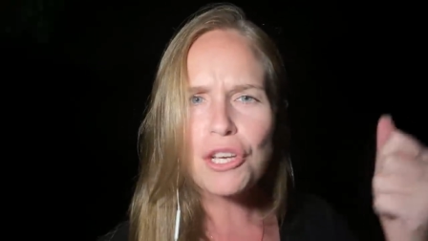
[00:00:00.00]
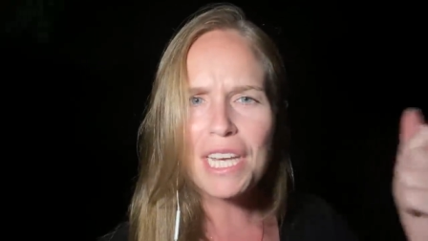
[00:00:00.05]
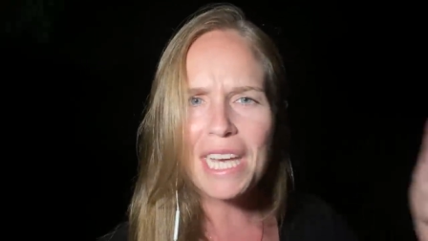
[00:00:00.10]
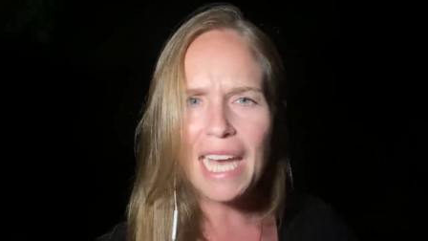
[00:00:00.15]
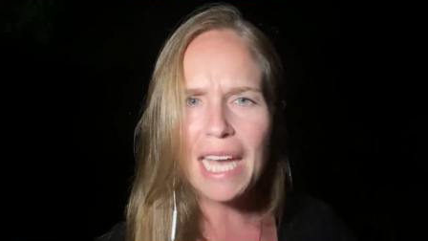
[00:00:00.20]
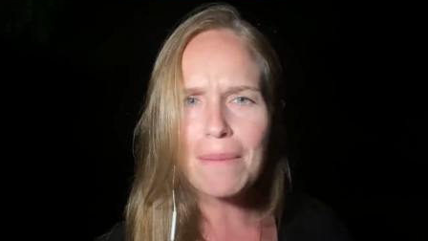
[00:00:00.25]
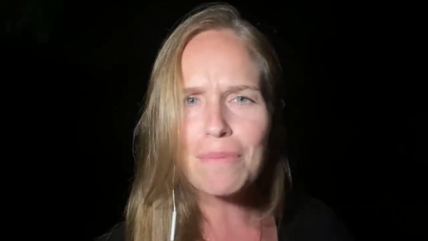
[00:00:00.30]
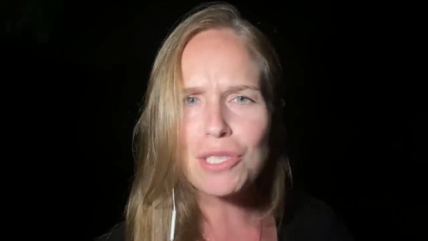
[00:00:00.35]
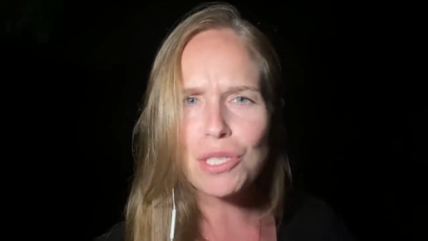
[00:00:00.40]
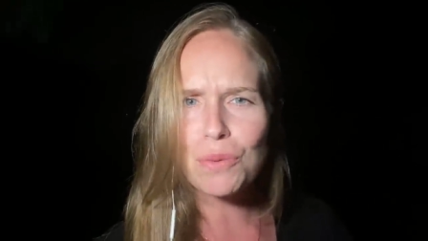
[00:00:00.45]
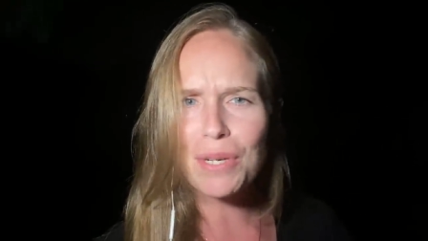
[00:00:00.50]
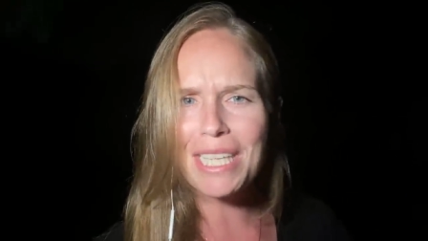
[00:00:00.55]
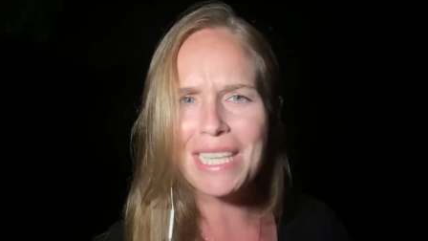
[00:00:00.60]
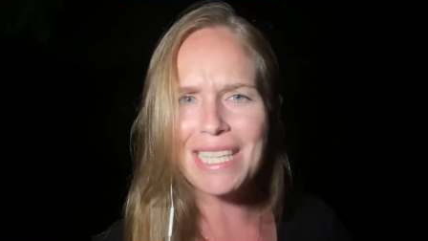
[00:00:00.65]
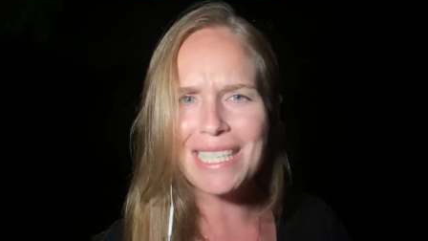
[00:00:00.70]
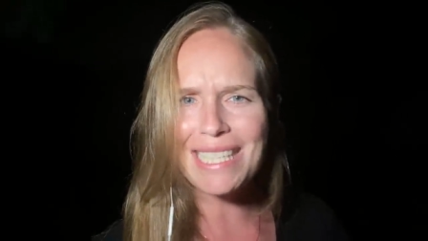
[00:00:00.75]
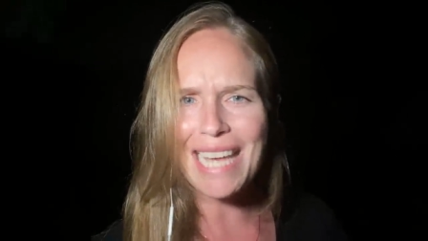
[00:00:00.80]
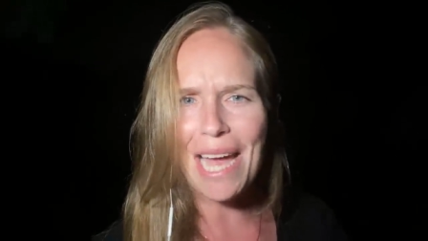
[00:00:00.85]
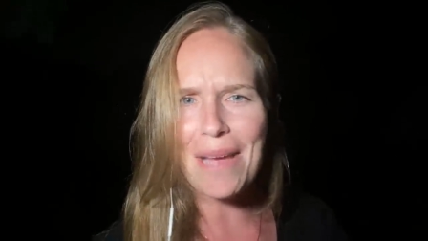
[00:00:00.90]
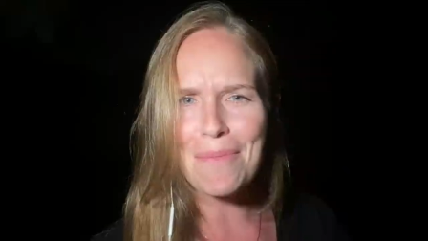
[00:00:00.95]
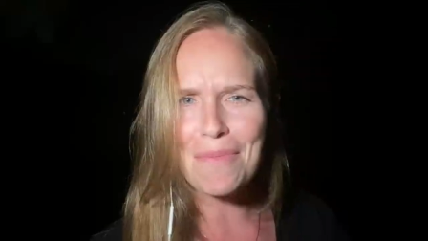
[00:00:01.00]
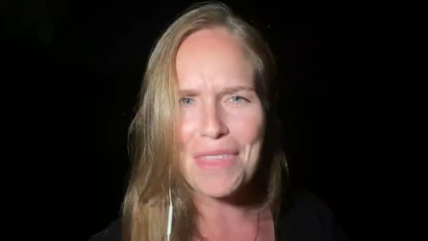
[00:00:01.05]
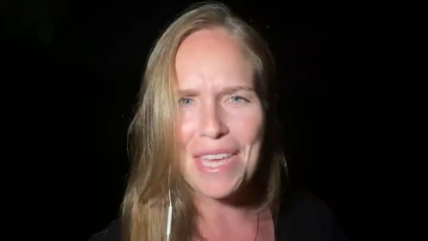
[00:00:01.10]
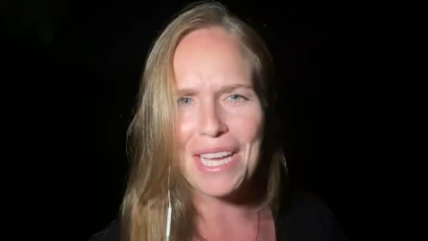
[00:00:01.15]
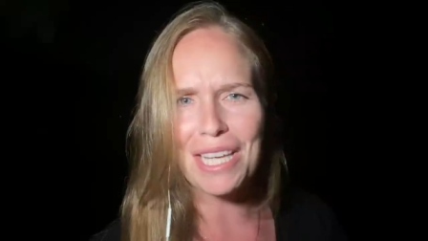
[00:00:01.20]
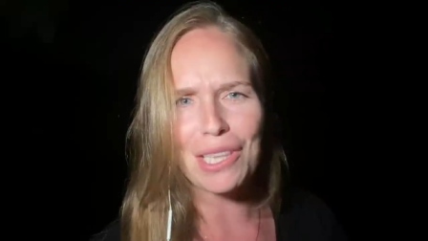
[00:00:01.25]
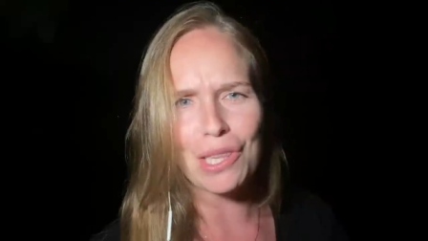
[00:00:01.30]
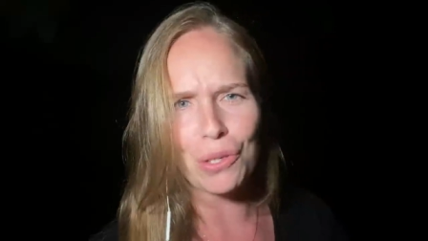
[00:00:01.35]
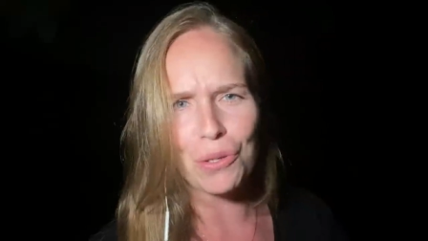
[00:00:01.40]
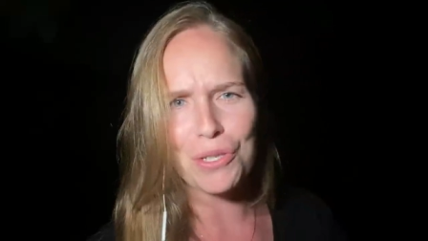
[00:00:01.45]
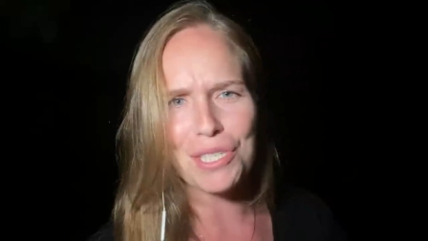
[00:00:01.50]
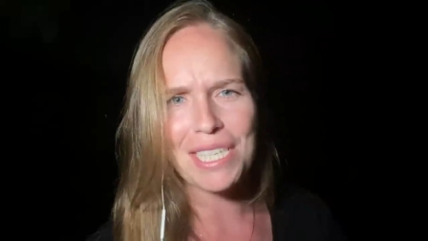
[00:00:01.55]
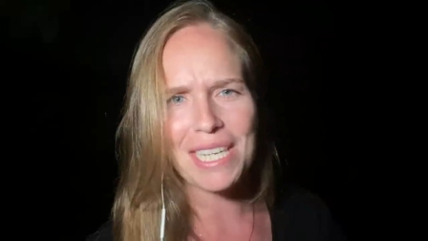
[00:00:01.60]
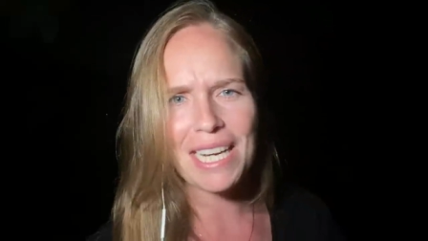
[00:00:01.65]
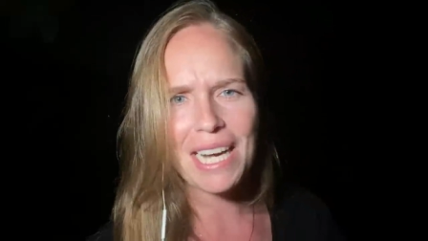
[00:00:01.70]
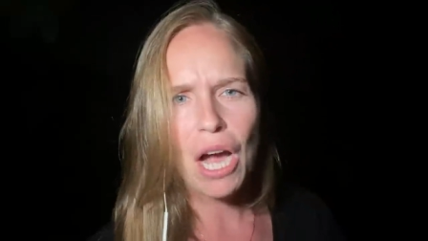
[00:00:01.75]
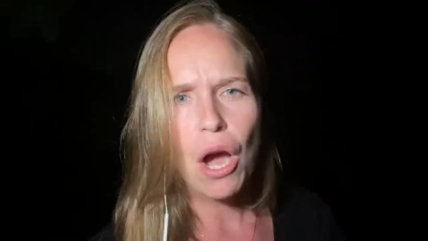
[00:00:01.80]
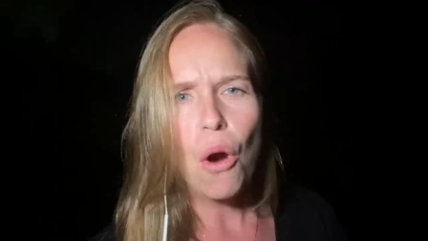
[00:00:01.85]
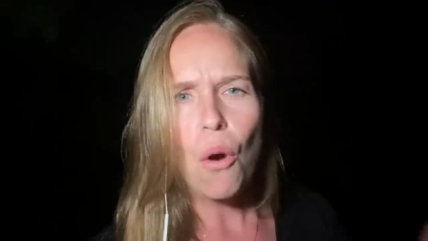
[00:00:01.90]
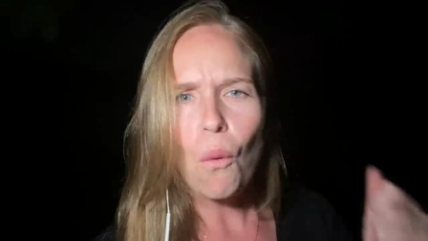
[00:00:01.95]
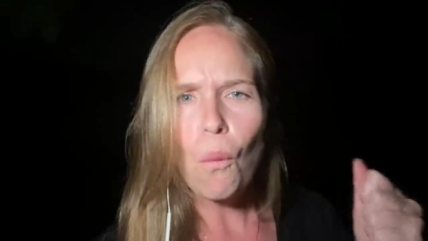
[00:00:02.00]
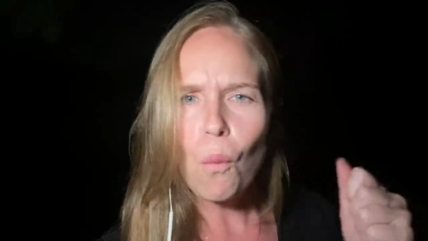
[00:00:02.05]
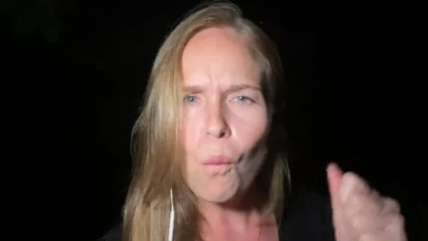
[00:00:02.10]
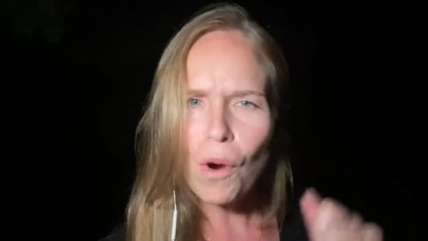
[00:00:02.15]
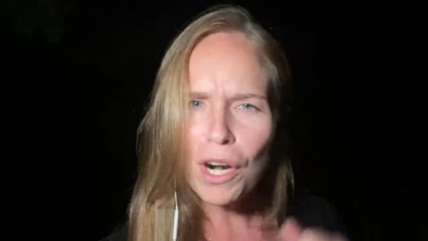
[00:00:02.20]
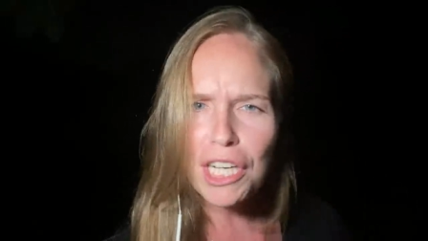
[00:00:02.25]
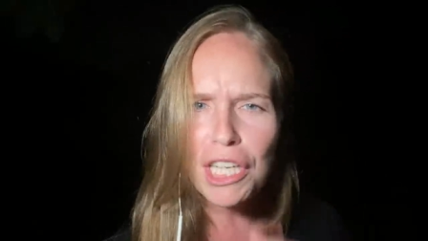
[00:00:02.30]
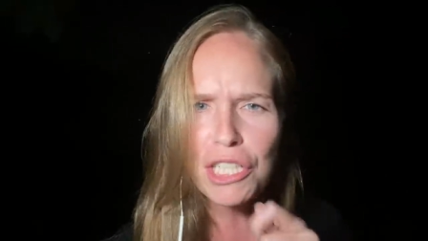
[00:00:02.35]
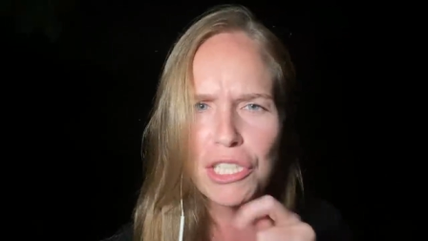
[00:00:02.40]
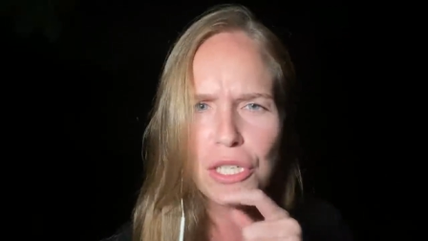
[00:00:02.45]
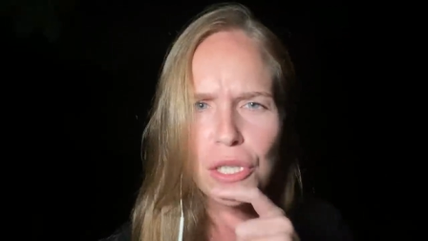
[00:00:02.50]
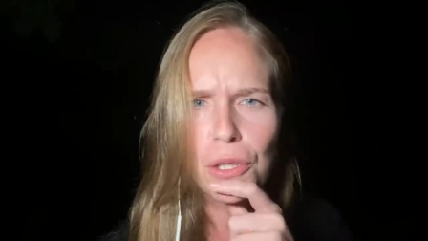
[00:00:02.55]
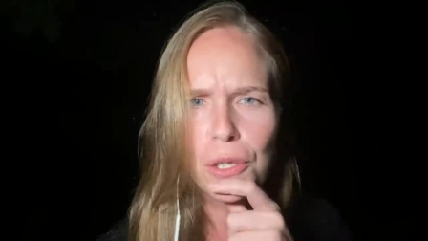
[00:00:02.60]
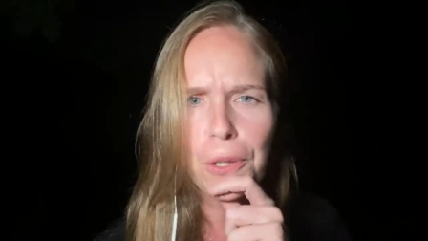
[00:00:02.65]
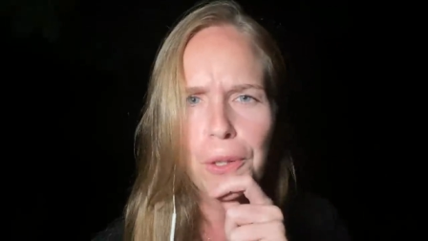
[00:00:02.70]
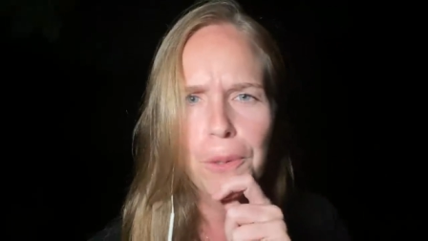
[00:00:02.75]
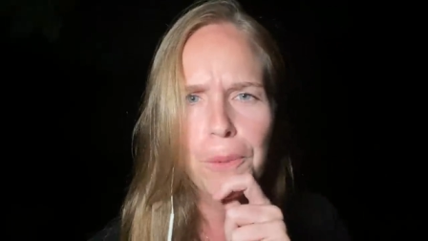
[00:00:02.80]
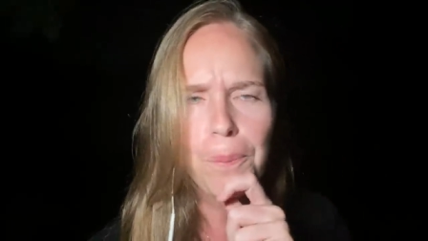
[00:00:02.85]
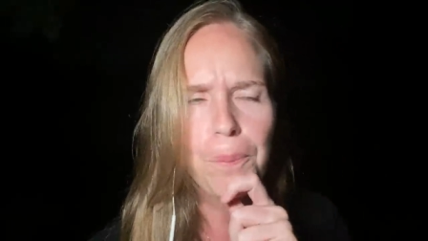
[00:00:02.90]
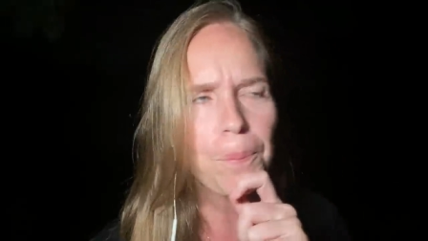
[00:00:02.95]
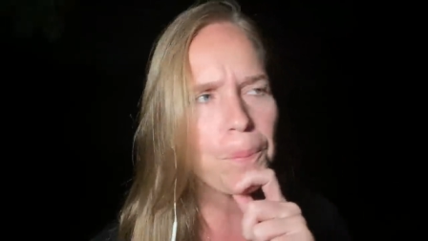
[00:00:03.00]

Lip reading: keep doing the same thing and losing, what do you do?